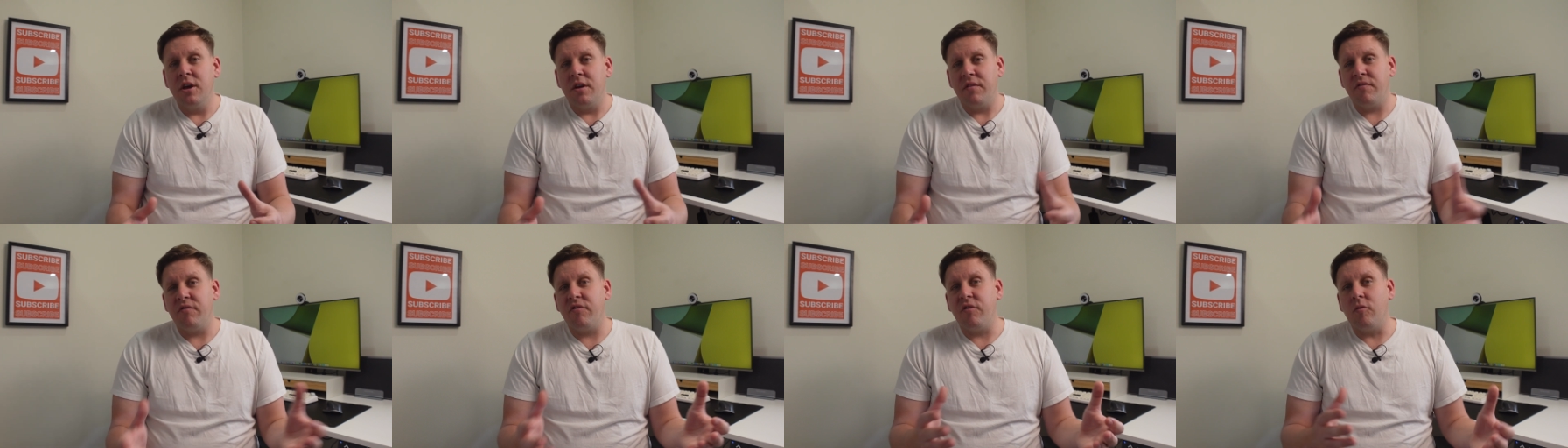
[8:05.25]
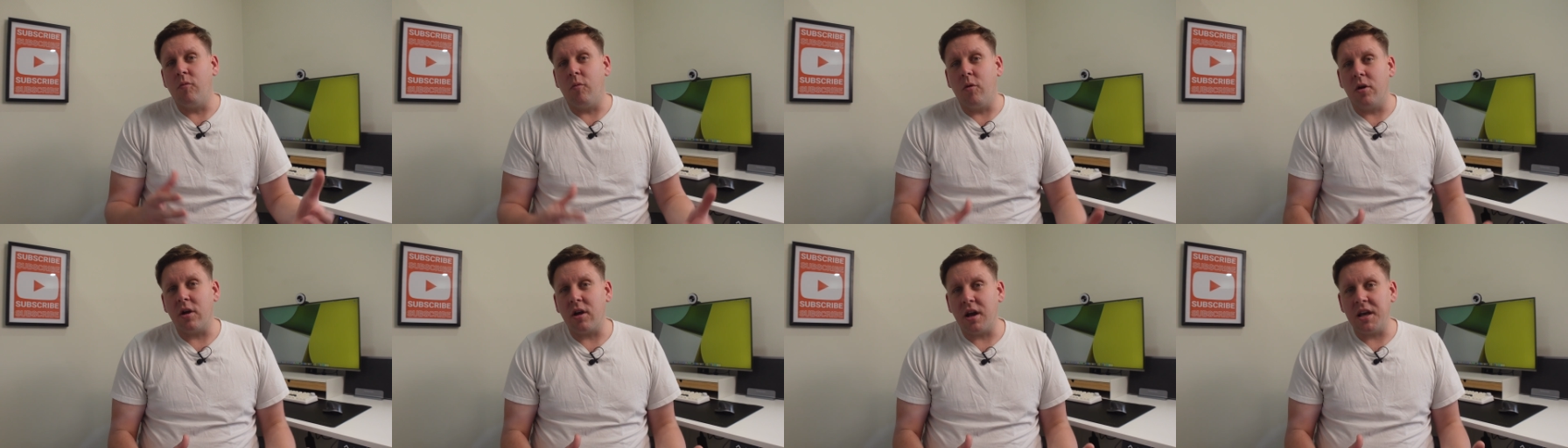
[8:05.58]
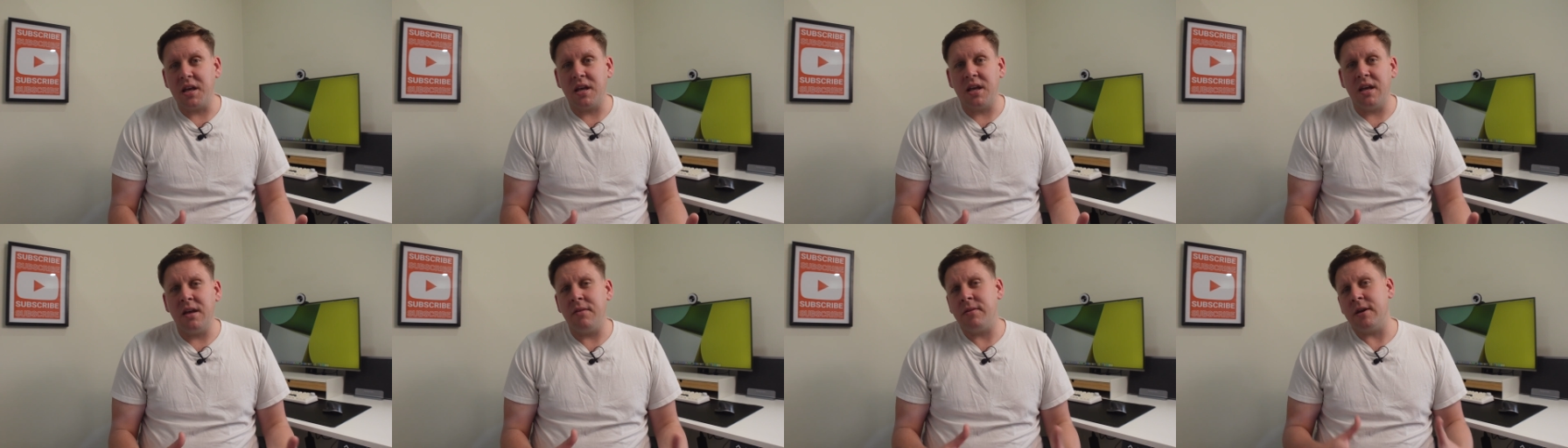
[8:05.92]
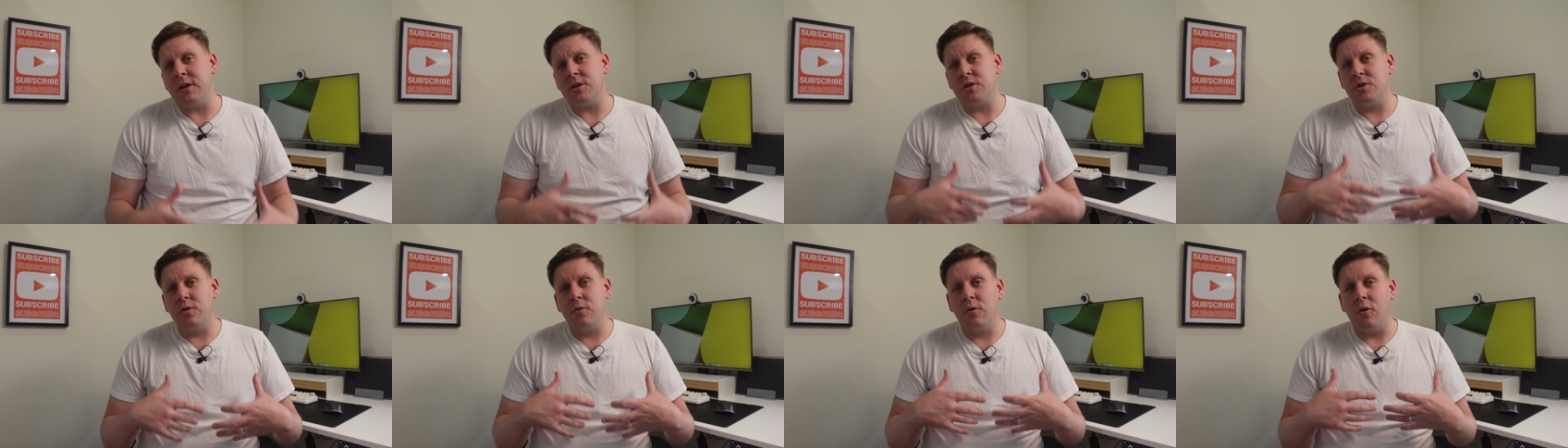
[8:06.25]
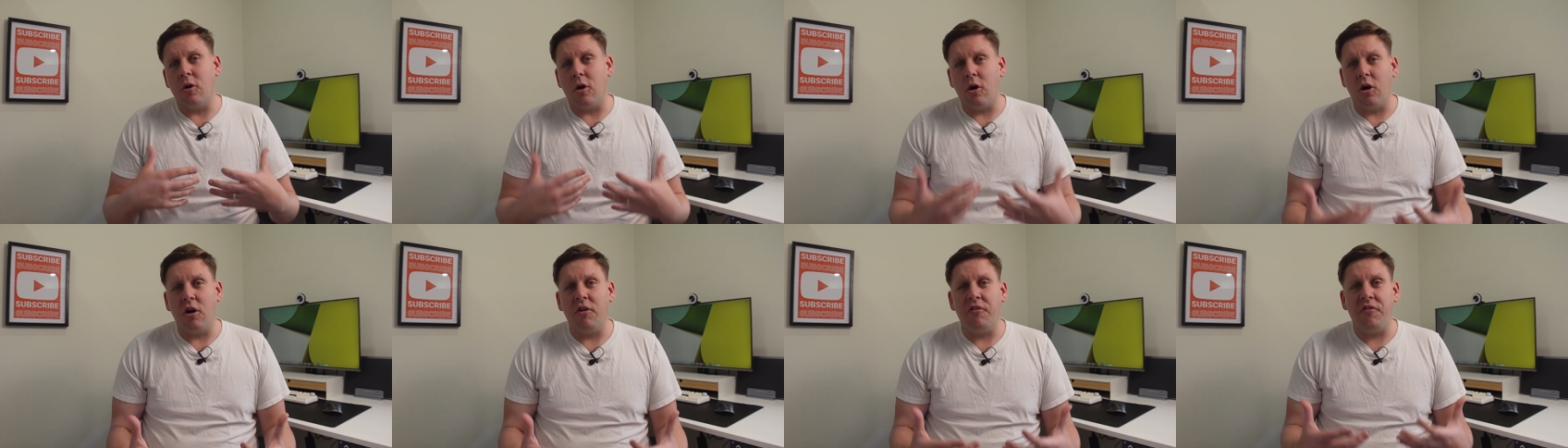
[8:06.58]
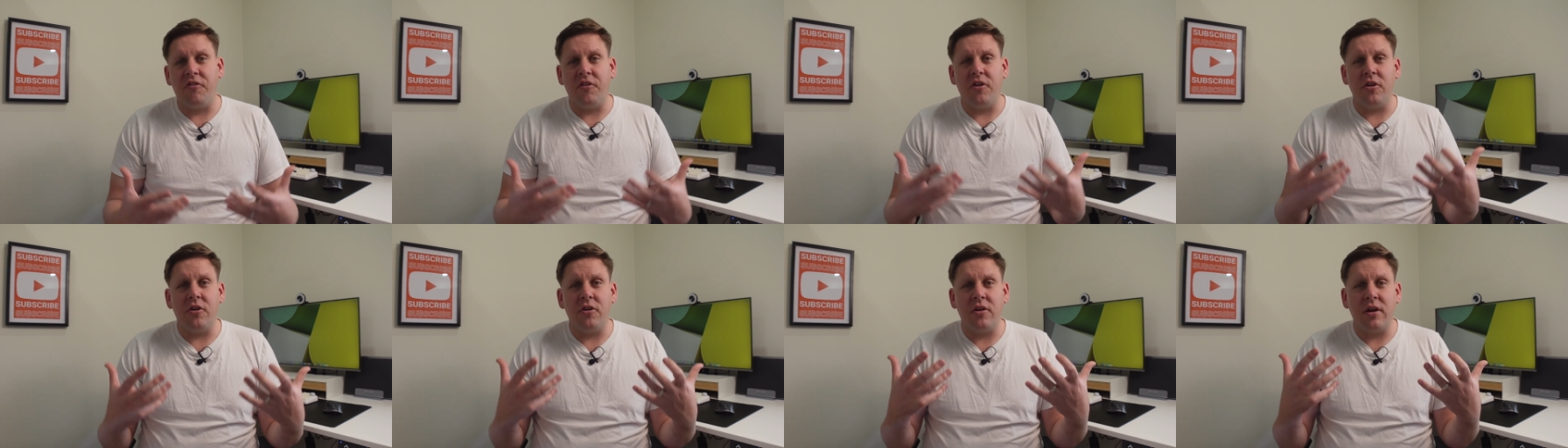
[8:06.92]
and from what I hear, that should
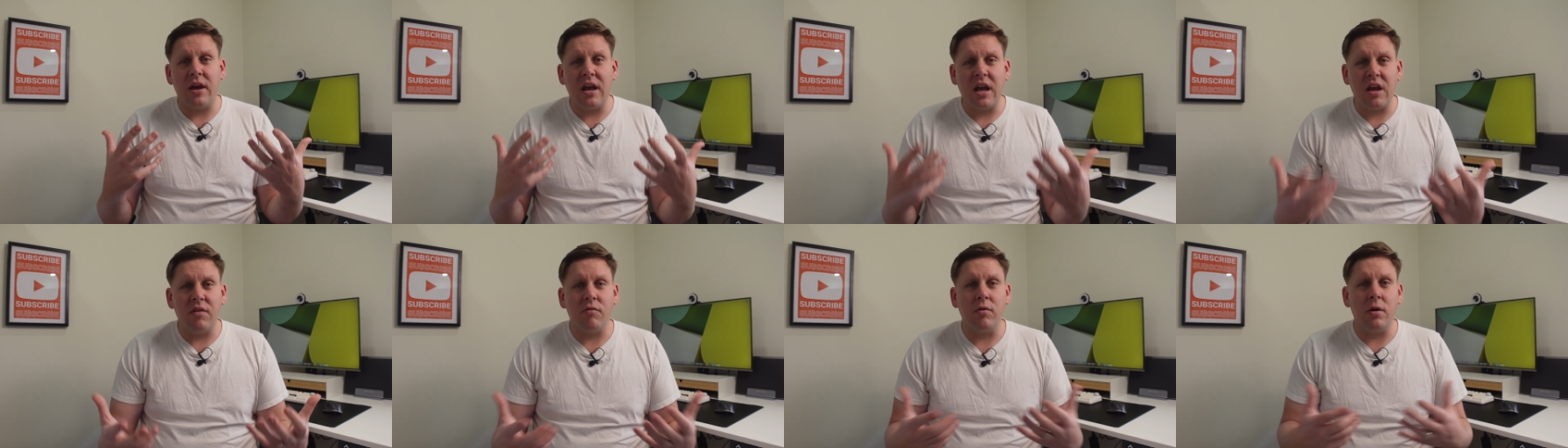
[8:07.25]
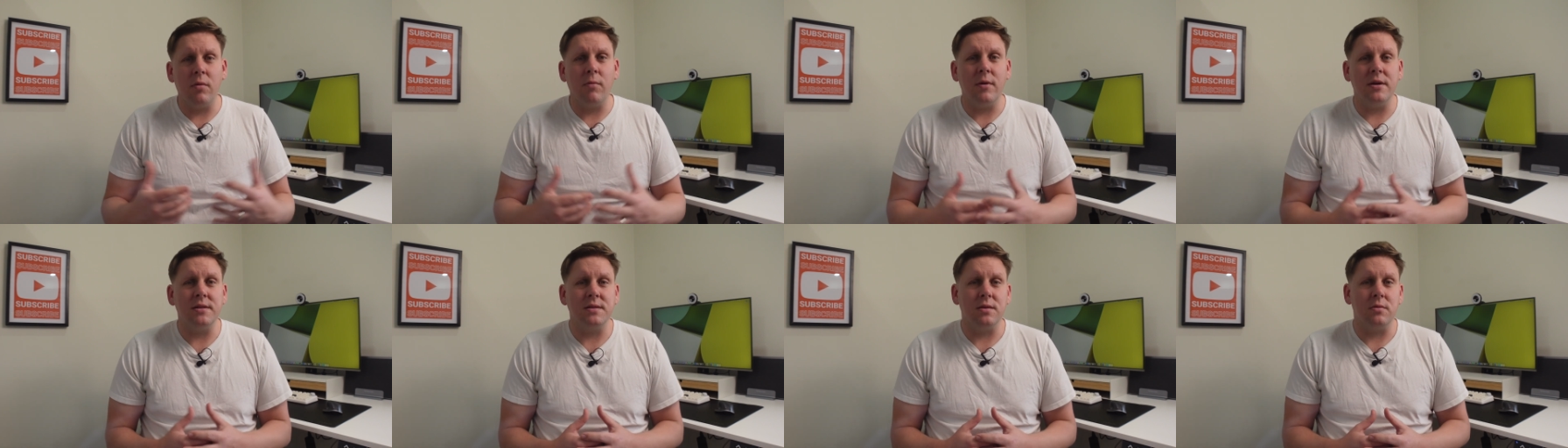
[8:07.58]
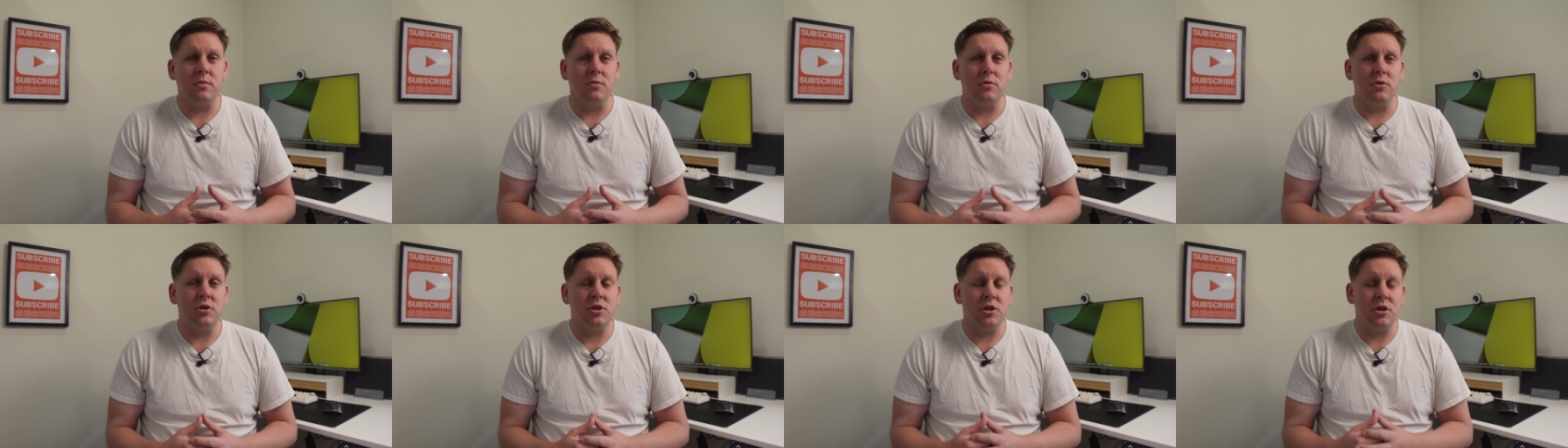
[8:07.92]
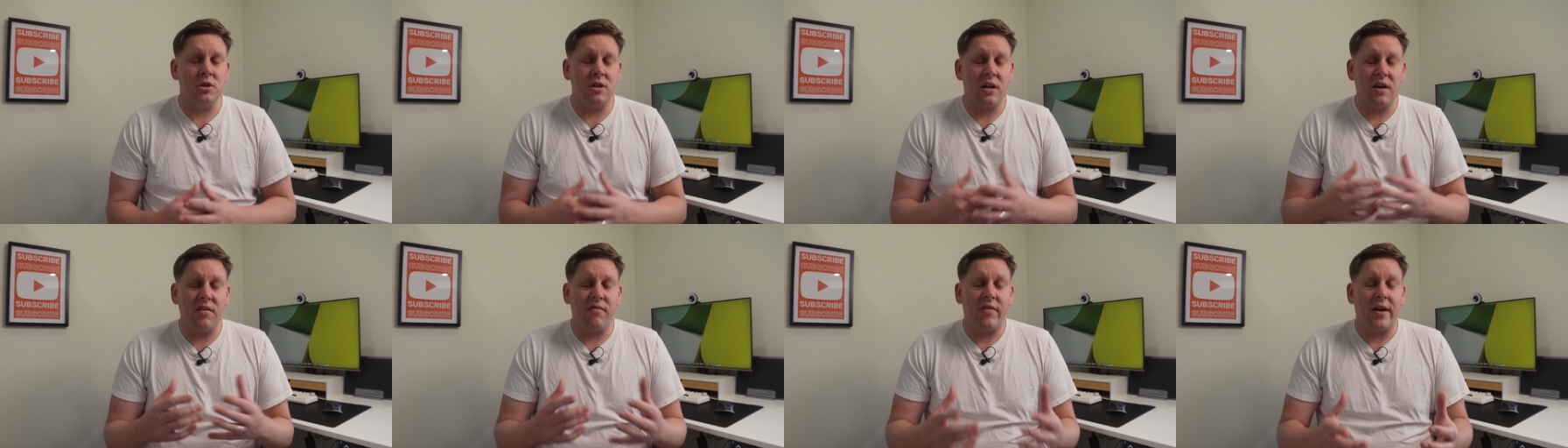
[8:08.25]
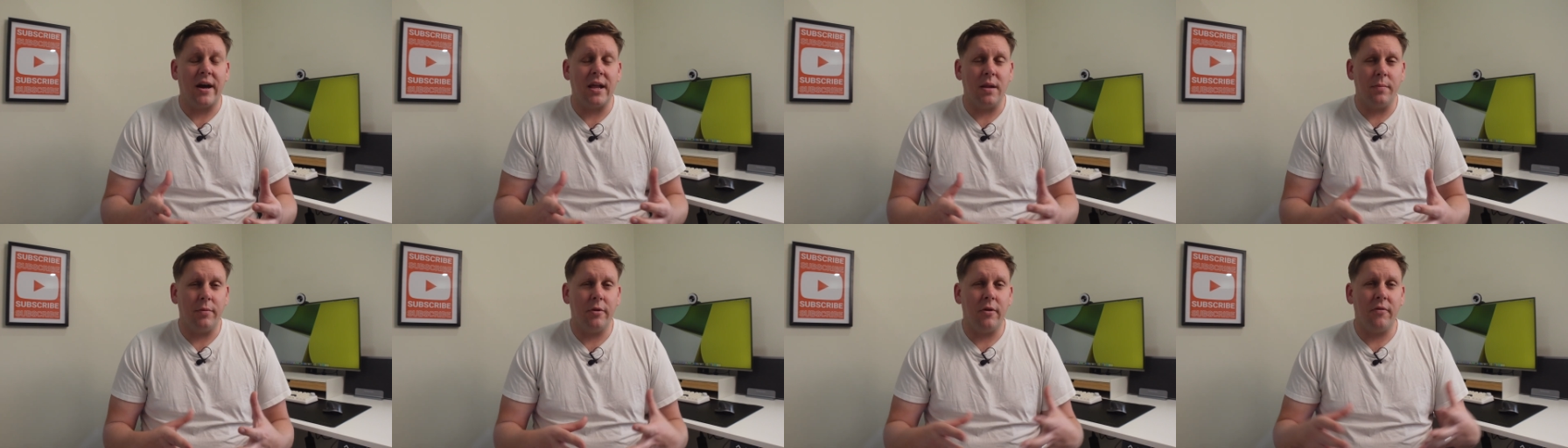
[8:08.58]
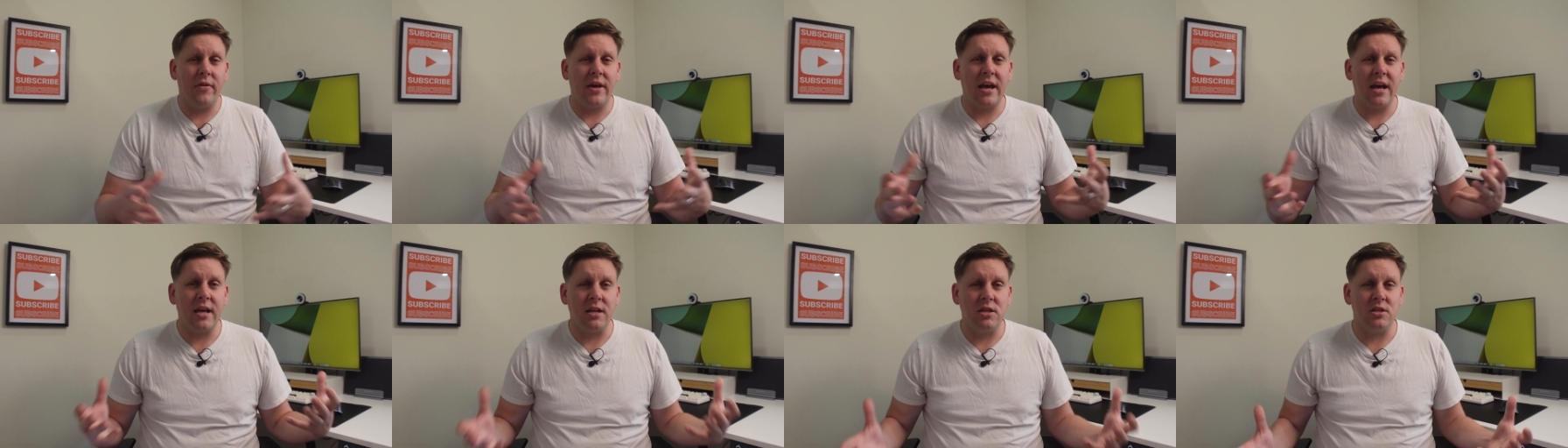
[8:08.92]
offer every resolution available on
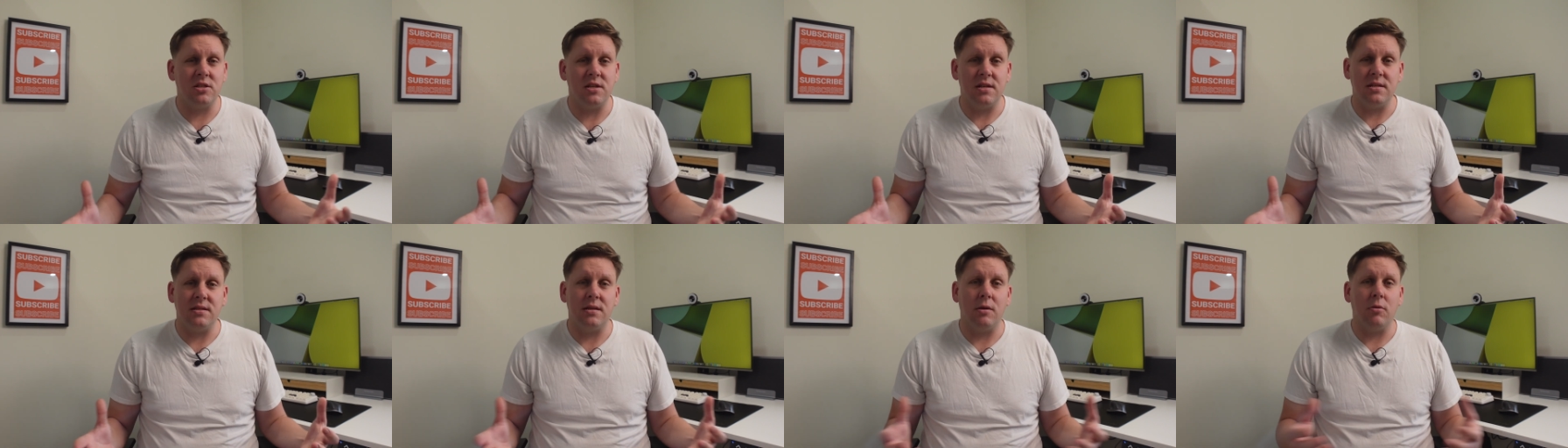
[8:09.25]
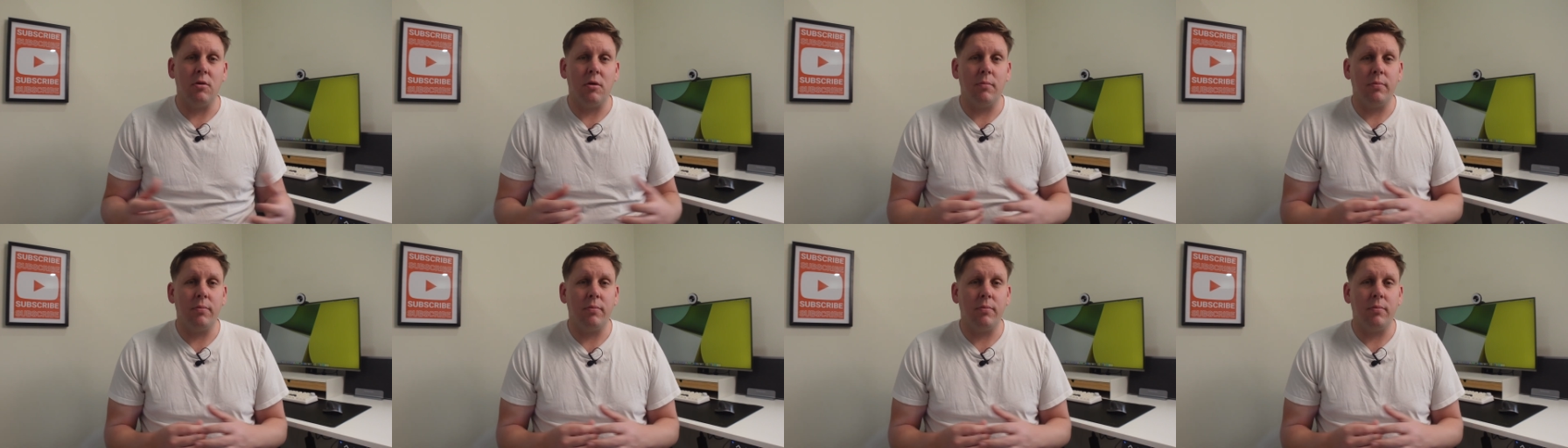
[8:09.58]
the HD Zero